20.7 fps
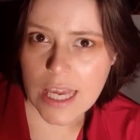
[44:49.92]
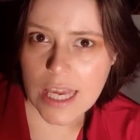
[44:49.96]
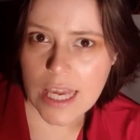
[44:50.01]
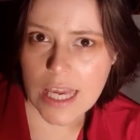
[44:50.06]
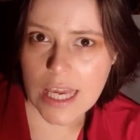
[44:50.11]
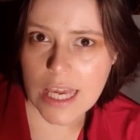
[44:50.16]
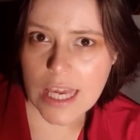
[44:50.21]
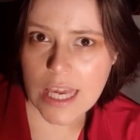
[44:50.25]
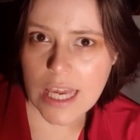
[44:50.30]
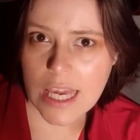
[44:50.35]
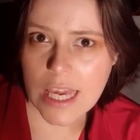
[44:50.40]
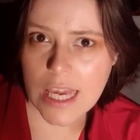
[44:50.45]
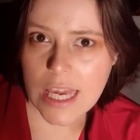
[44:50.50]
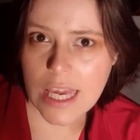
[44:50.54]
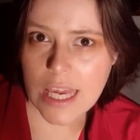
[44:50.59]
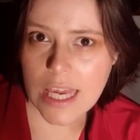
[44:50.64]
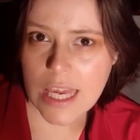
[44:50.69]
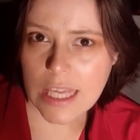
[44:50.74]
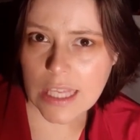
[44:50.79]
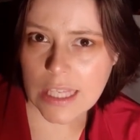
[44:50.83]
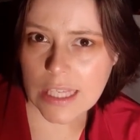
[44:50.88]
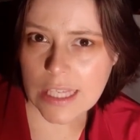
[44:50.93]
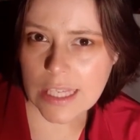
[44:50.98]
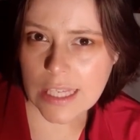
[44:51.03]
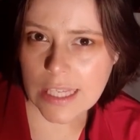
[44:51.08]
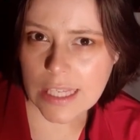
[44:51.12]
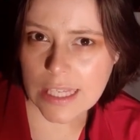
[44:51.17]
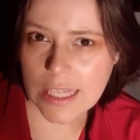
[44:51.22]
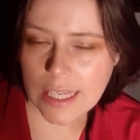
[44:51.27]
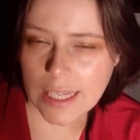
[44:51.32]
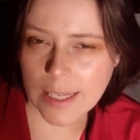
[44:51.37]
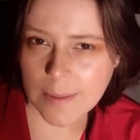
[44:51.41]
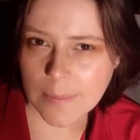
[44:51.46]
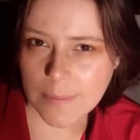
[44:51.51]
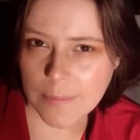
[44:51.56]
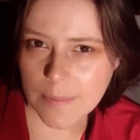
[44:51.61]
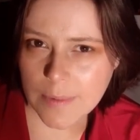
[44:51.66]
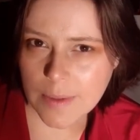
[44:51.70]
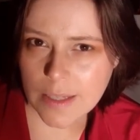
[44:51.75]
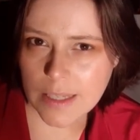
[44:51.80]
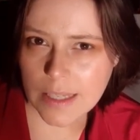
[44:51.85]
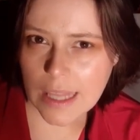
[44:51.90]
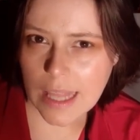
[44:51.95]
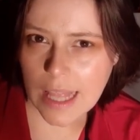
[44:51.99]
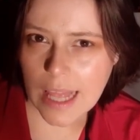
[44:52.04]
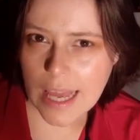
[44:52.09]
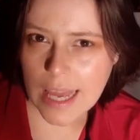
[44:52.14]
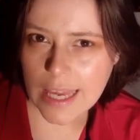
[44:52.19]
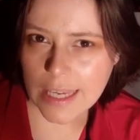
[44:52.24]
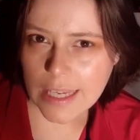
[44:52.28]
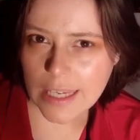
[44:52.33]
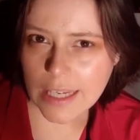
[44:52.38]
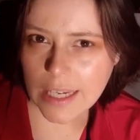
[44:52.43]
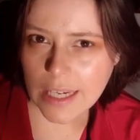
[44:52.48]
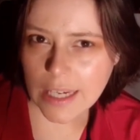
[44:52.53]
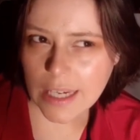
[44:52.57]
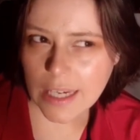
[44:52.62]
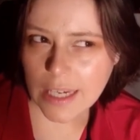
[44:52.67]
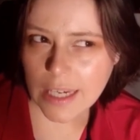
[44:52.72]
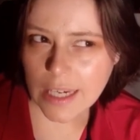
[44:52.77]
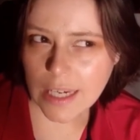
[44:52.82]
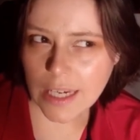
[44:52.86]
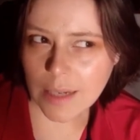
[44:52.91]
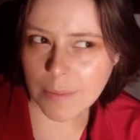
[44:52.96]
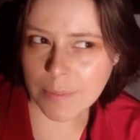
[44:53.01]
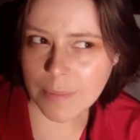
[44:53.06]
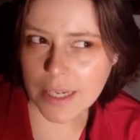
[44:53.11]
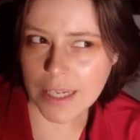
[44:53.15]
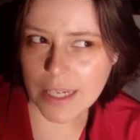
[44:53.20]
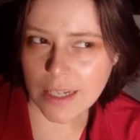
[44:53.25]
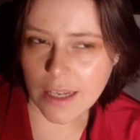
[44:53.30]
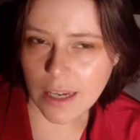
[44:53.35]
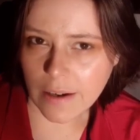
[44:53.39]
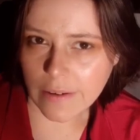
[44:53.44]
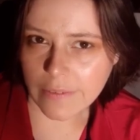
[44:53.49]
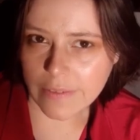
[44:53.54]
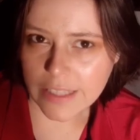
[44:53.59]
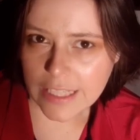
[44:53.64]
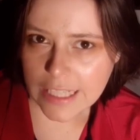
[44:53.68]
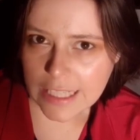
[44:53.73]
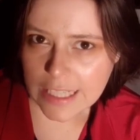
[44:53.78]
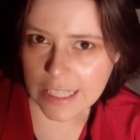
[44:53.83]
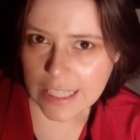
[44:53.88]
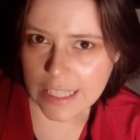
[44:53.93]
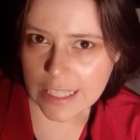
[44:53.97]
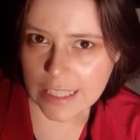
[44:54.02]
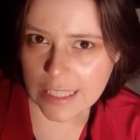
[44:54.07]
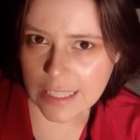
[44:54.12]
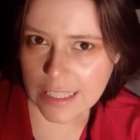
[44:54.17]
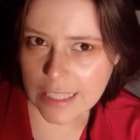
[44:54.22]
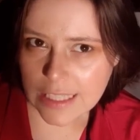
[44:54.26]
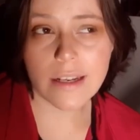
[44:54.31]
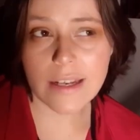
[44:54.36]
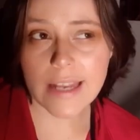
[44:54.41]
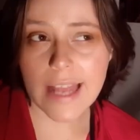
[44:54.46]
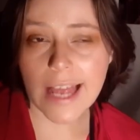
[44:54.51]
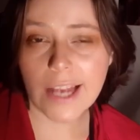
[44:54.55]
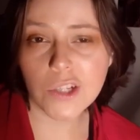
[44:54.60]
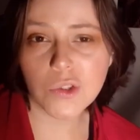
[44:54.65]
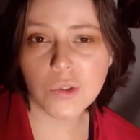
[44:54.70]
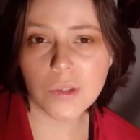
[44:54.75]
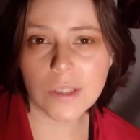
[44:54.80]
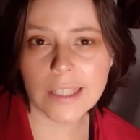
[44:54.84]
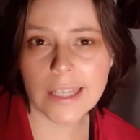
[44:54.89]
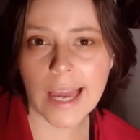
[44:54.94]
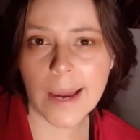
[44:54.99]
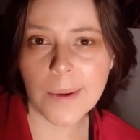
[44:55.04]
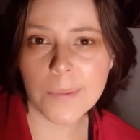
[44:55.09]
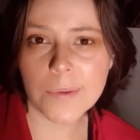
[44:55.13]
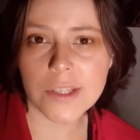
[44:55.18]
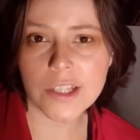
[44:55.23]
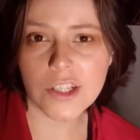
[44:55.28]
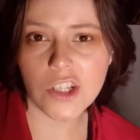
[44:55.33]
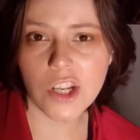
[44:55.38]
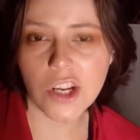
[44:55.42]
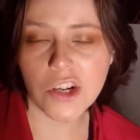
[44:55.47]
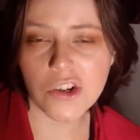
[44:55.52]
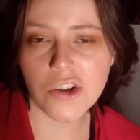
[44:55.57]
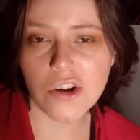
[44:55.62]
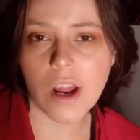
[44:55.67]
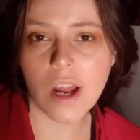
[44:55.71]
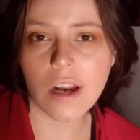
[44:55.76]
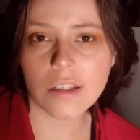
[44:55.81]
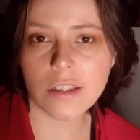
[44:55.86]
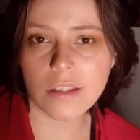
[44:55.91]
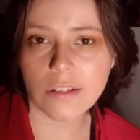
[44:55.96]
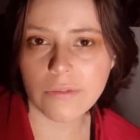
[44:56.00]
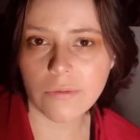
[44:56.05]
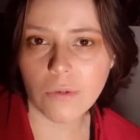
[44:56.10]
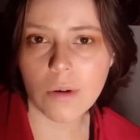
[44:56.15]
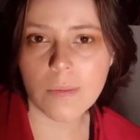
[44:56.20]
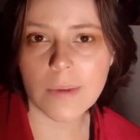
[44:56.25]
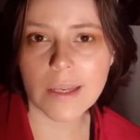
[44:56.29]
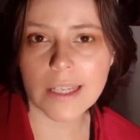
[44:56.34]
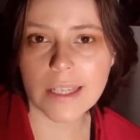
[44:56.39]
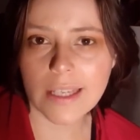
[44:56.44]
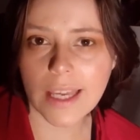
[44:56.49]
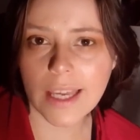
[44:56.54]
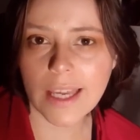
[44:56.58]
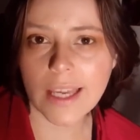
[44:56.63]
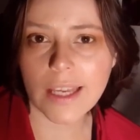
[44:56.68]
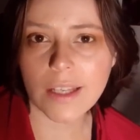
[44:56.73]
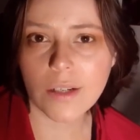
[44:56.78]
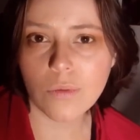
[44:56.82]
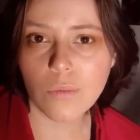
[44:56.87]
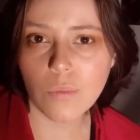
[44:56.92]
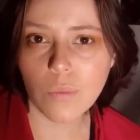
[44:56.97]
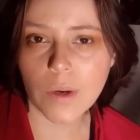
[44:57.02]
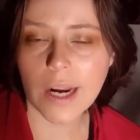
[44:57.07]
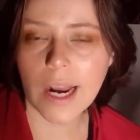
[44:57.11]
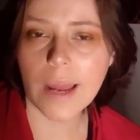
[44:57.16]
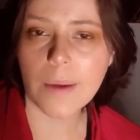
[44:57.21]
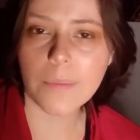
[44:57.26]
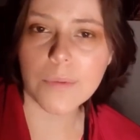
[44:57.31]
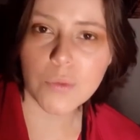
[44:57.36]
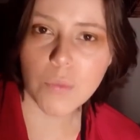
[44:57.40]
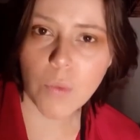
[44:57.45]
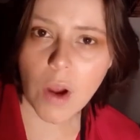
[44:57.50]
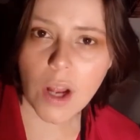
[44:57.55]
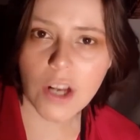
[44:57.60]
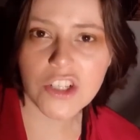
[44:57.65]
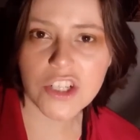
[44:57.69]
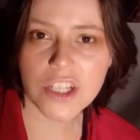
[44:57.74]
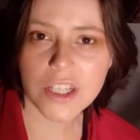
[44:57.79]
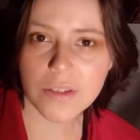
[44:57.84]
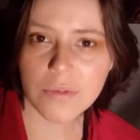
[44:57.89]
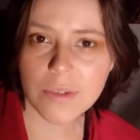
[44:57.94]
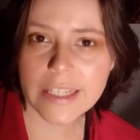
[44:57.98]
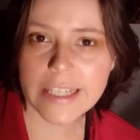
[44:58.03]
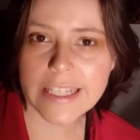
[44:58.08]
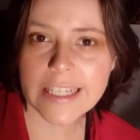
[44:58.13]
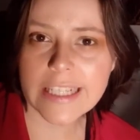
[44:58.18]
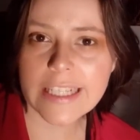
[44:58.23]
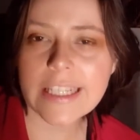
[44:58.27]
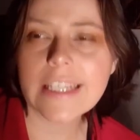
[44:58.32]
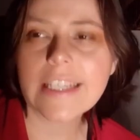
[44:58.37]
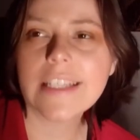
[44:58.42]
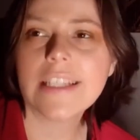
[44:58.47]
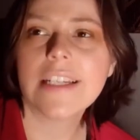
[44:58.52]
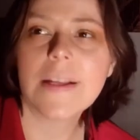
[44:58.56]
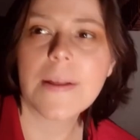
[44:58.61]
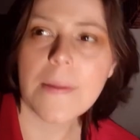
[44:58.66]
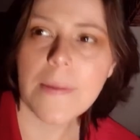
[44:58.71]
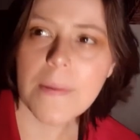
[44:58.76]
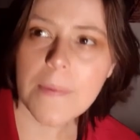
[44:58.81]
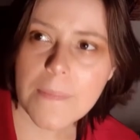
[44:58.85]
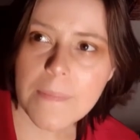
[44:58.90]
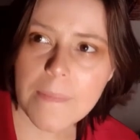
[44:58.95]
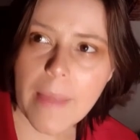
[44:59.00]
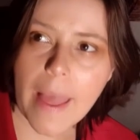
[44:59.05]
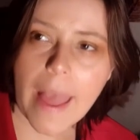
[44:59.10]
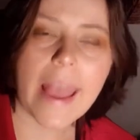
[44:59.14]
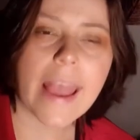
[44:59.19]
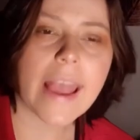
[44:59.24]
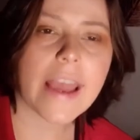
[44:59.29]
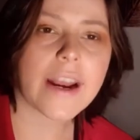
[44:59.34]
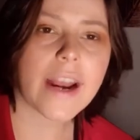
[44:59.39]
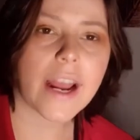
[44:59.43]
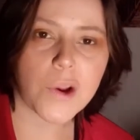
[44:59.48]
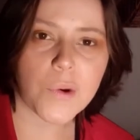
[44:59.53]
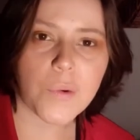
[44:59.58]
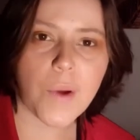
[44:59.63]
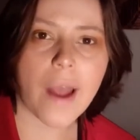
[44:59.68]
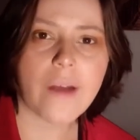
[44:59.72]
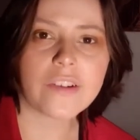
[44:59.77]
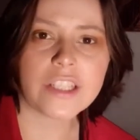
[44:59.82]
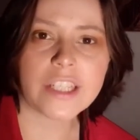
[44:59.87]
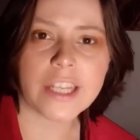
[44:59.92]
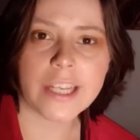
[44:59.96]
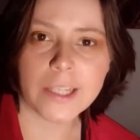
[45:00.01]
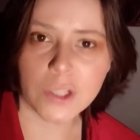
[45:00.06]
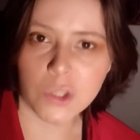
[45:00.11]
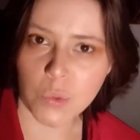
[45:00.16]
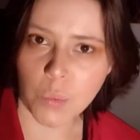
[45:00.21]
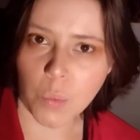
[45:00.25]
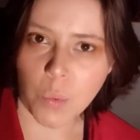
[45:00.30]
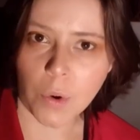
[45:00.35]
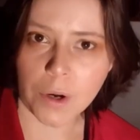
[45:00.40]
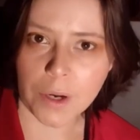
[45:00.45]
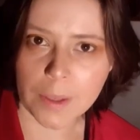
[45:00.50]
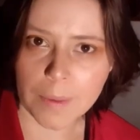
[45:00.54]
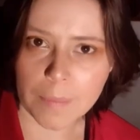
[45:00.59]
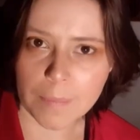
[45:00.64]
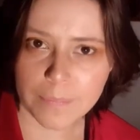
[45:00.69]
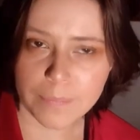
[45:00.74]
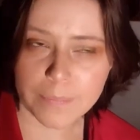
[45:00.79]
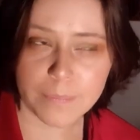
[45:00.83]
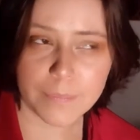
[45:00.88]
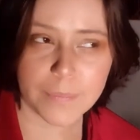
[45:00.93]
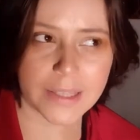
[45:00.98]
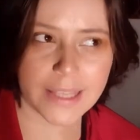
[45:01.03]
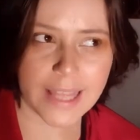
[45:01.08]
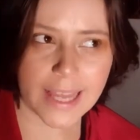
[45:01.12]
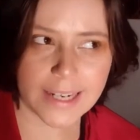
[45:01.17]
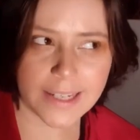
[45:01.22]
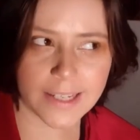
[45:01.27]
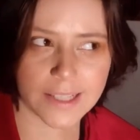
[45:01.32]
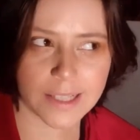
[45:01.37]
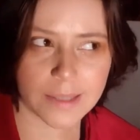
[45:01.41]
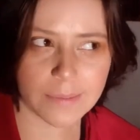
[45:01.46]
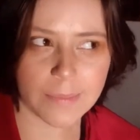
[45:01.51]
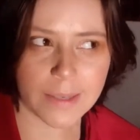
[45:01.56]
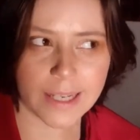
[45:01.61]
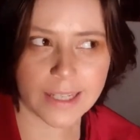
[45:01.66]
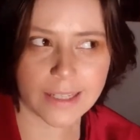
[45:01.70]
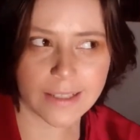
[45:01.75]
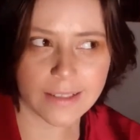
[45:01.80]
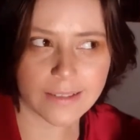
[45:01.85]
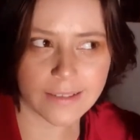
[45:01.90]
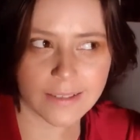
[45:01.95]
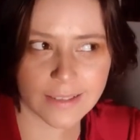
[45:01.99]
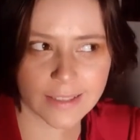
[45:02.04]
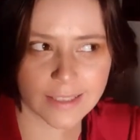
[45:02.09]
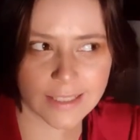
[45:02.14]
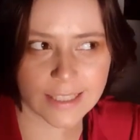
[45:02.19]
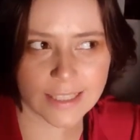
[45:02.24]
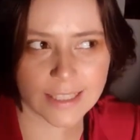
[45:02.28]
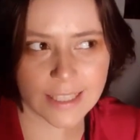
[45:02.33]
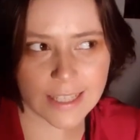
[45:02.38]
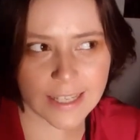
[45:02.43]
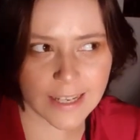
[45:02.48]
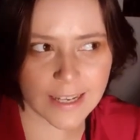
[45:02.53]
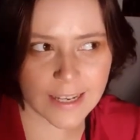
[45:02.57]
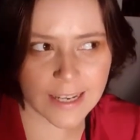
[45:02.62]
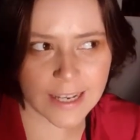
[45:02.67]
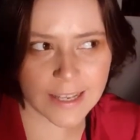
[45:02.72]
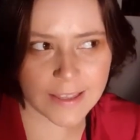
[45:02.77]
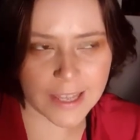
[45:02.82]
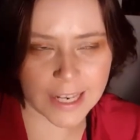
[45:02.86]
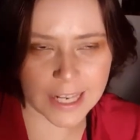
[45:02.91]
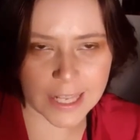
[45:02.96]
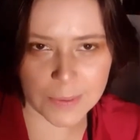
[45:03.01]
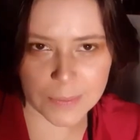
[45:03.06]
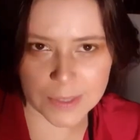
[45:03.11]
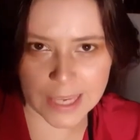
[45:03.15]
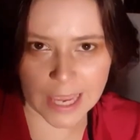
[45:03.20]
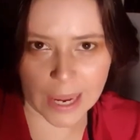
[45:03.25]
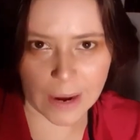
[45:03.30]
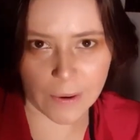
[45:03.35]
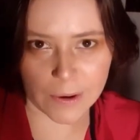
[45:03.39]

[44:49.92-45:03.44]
he seems like a bit of an idiot. Naturally, I was a gender non-conforming kid when I was watching Reid, and I gravitated toward him. But that doesn't mean that he was